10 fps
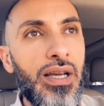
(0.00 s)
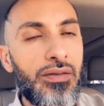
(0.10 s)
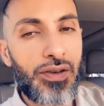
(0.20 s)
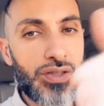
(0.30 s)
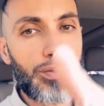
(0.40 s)

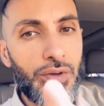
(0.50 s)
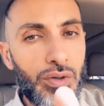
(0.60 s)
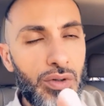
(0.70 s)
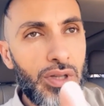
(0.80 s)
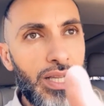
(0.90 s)
First of
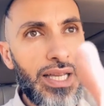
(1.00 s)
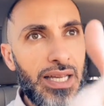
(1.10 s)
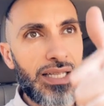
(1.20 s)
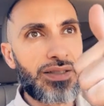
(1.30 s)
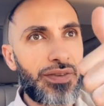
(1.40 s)
all,
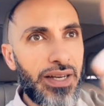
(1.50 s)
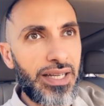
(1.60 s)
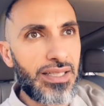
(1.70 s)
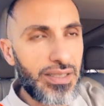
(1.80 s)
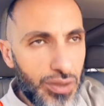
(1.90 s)
it's very
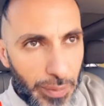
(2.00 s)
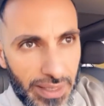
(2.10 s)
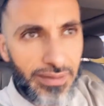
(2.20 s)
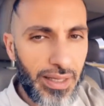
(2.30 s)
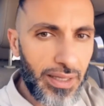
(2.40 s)
easy to
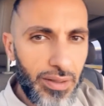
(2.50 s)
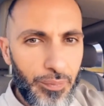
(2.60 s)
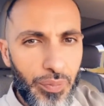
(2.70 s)
maintain.